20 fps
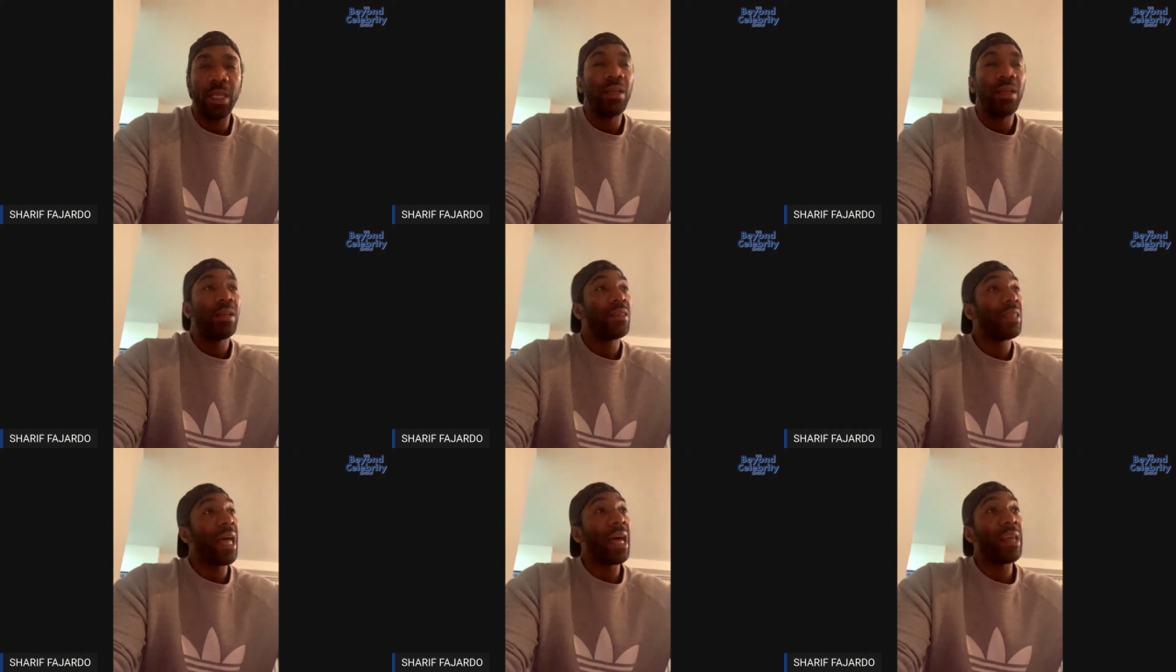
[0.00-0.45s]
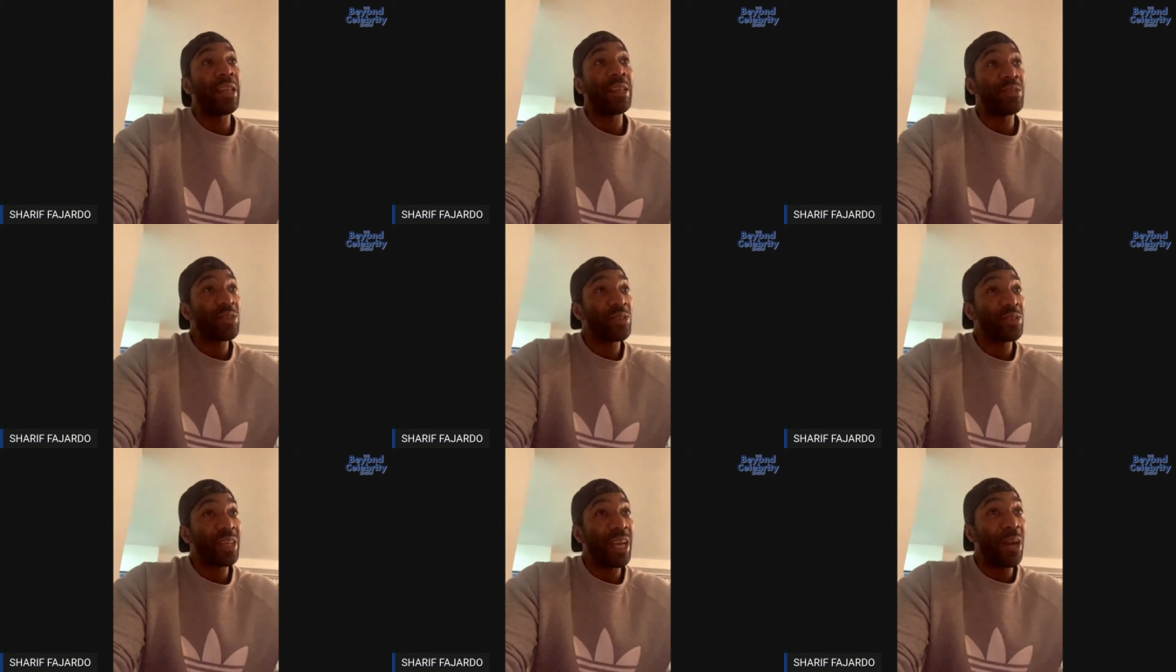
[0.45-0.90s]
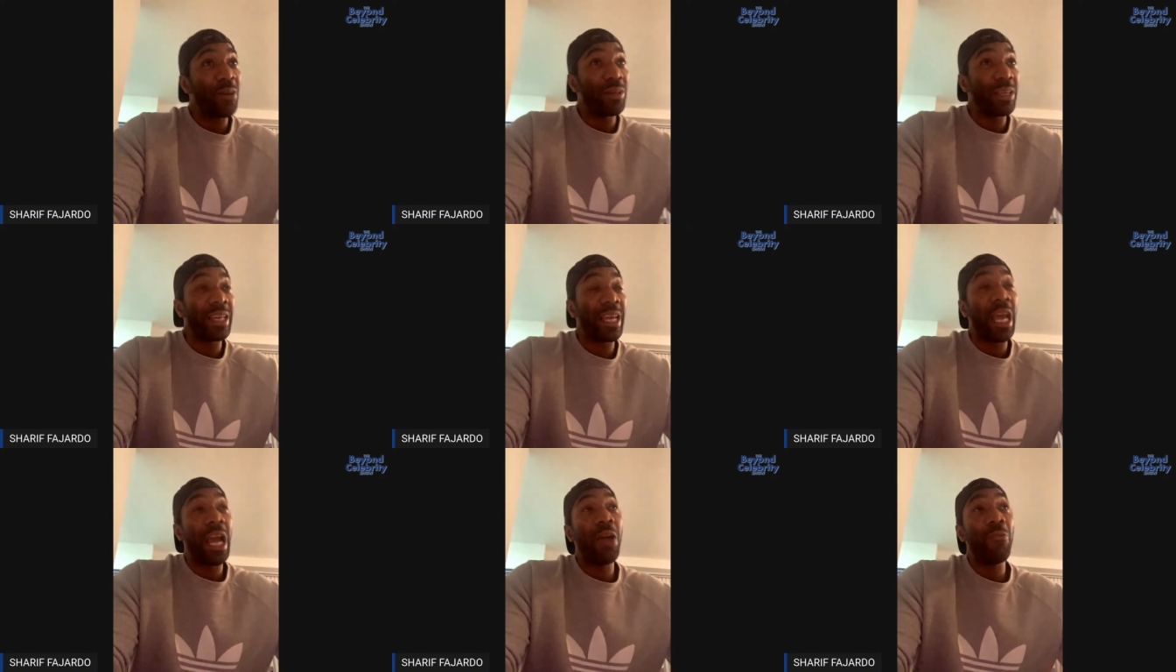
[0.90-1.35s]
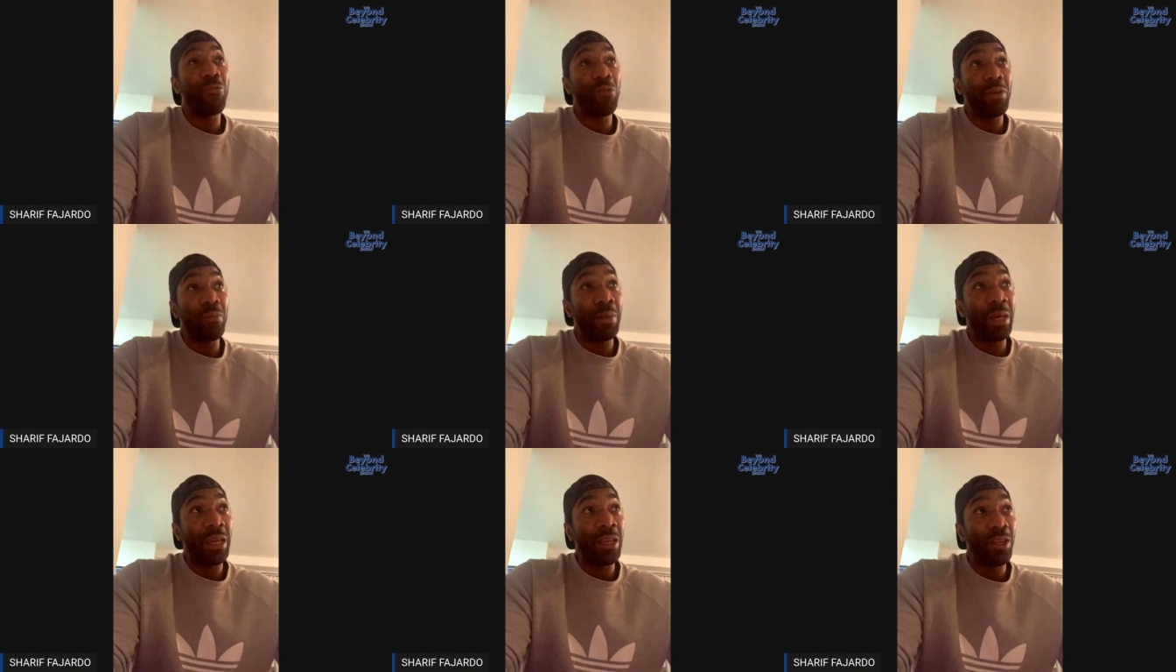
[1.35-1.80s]
Not necessarily
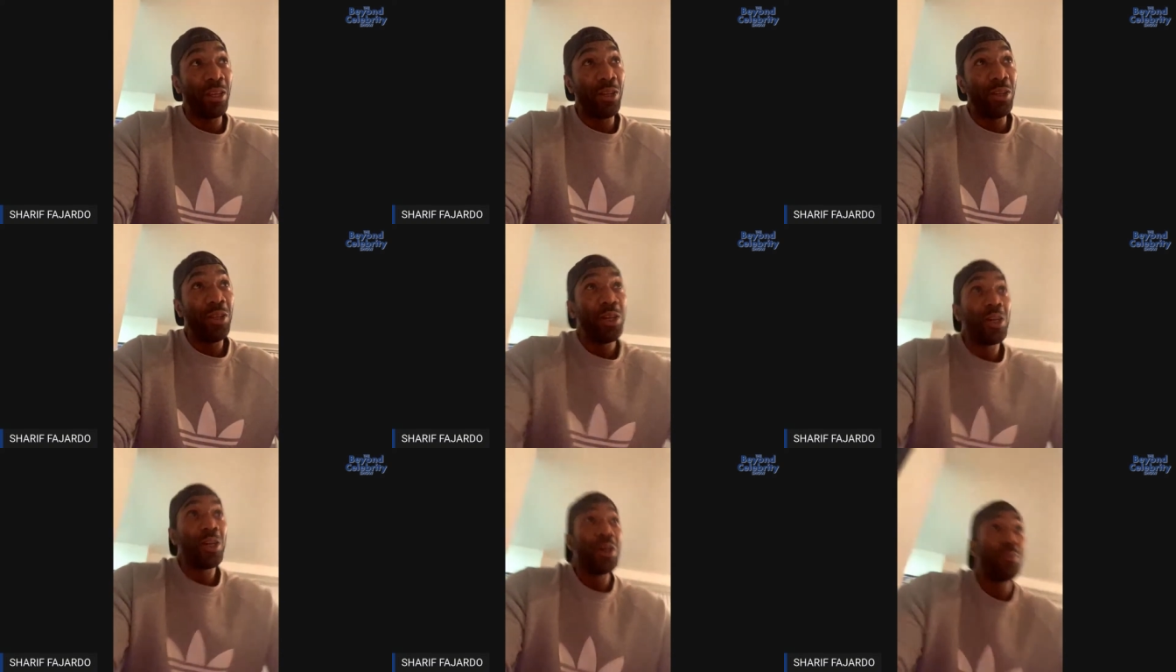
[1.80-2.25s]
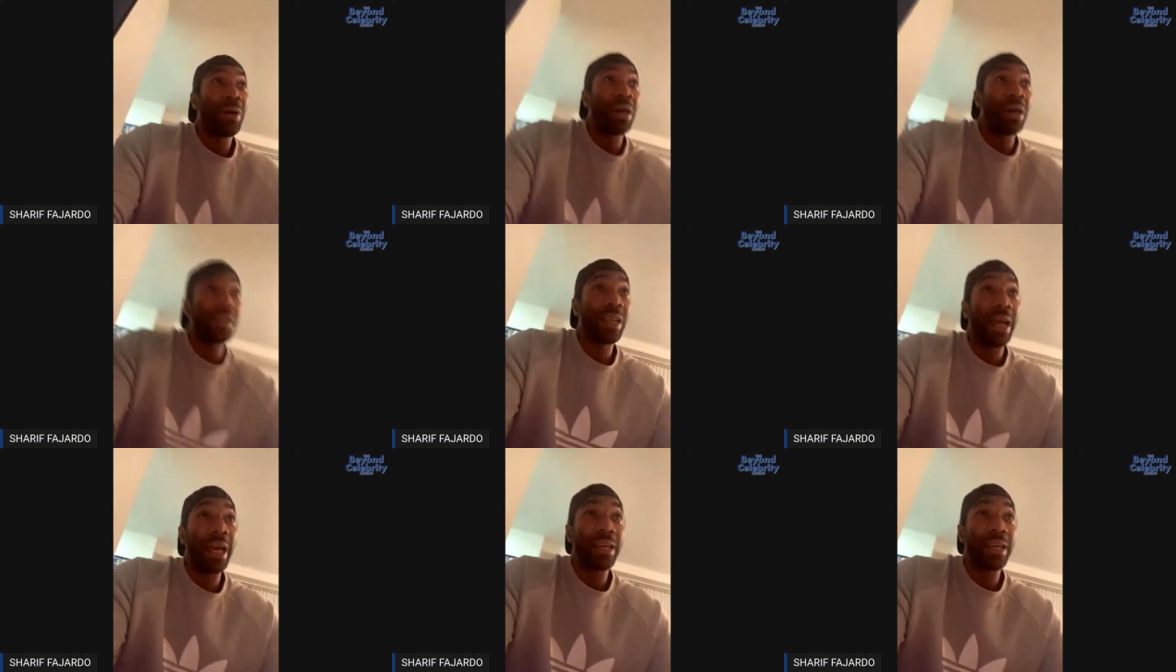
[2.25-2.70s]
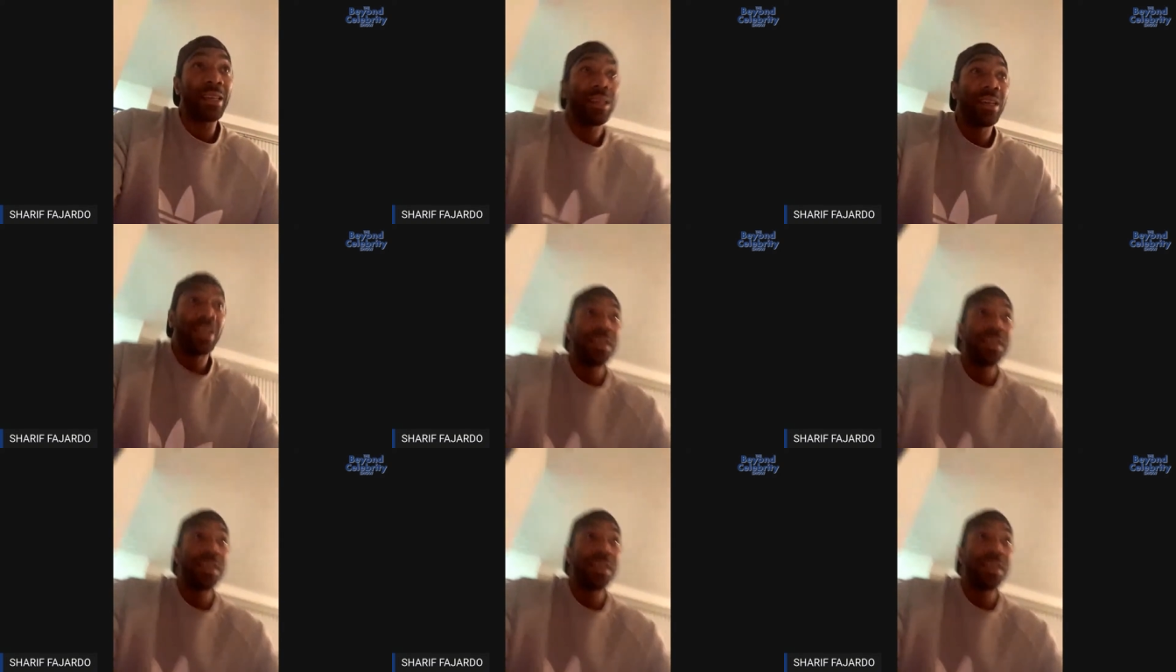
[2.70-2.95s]
every meal, but, like, you